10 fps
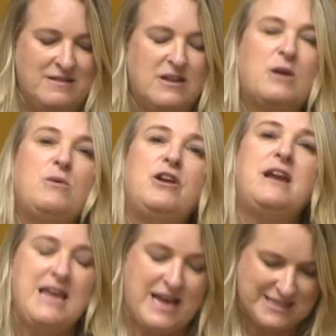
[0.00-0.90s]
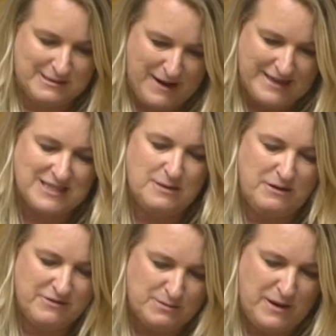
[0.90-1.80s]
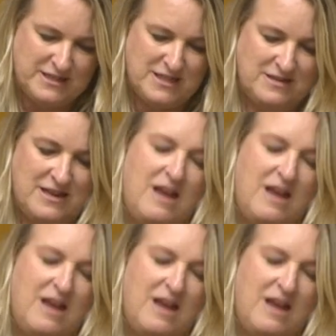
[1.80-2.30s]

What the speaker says: The community expects to be respected